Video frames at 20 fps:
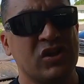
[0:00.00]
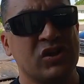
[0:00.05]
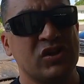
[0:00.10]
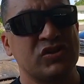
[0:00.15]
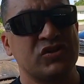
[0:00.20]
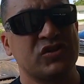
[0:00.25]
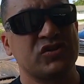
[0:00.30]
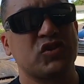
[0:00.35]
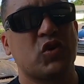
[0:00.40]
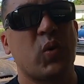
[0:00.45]

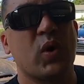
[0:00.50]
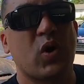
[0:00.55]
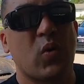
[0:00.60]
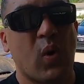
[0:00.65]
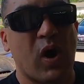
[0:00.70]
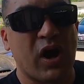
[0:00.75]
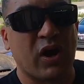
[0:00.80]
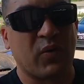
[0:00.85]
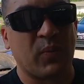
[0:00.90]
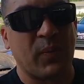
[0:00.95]
So there's a quick
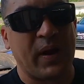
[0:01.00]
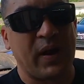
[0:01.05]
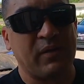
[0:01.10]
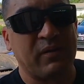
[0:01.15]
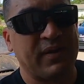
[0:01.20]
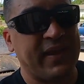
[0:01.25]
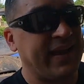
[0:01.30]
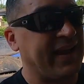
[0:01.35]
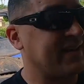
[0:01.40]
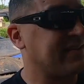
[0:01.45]
walk
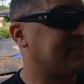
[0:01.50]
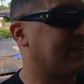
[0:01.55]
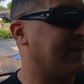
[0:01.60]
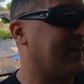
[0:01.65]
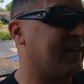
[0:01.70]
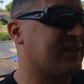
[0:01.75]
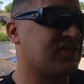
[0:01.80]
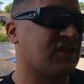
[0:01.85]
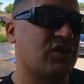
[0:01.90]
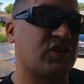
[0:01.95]
around. Like I said,
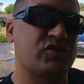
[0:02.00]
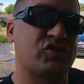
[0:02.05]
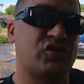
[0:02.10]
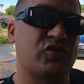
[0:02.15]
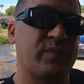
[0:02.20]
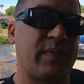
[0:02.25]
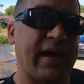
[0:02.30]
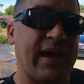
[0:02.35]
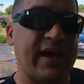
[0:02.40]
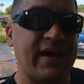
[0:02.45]
it doesn't look
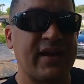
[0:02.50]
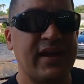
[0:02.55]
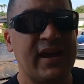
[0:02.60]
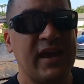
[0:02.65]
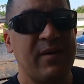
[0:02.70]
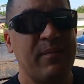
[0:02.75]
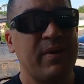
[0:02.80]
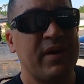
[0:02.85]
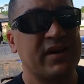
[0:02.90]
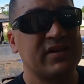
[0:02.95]
too bad
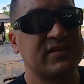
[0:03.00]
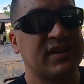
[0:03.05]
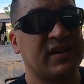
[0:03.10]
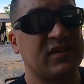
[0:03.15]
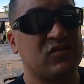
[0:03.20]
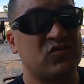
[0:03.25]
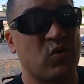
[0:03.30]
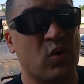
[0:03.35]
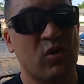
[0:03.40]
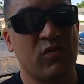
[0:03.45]
because I
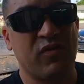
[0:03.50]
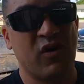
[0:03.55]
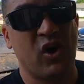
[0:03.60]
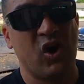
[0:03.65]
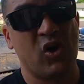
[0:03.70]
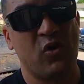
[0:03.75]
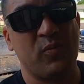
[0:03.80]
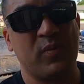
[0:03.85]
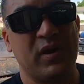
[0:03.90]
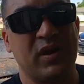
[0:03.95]
drove
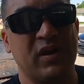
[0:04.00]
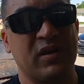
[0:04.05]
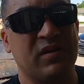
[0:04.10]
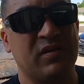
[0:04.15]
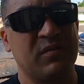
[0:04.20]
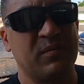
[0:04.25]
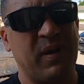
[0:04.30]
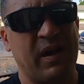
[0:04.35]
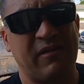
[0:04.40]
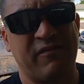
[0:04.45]
home in
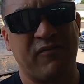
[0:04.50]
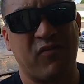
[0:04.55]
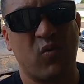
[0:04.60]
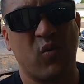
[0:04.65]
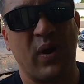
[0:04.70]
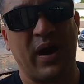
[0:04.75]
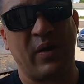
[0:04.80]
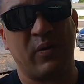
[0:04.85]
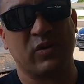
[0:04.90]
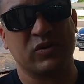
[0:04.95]
about
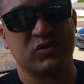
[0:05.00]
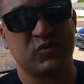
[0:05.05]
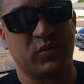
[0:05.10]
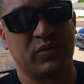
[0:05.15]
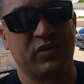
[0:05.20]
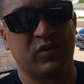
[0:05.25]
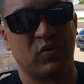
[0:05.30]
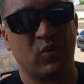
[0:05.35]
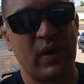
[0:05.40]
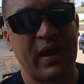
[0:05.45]
4 hours
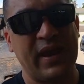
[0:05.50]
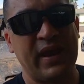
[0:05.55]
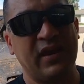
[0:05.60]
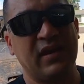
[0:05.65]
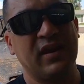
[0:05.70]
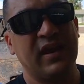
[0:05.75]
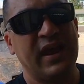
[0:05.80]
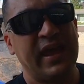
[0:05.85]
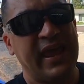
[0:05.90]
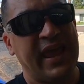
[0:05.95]
with the
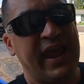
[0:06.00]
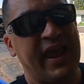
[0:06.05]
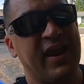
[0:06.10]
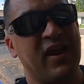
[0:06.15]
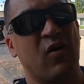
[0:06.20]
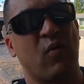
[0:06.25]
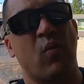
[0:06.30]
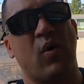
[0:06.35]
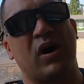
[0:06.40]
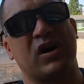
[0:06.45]
rain and
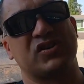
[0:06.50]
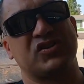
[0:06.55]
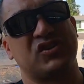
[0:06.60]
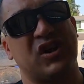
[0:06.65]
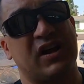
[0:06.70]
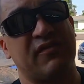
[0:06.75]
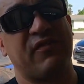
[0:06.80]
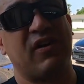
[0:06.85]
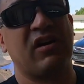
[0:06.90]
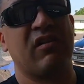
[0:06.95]
it washed
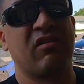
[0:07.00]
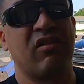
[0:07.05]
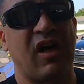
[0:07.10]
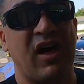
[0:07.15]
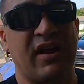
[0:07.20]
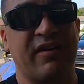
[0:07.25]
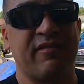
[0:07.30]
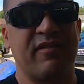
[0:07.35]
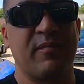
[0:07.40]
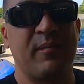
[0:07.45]
off a
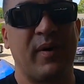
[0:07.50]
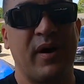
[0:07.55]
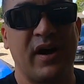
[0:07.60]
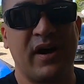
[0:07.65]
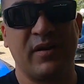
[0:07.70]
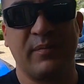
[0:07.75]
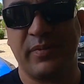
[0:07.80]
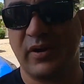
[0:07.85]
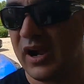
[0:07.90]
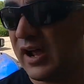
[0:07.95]
lot of the mud, but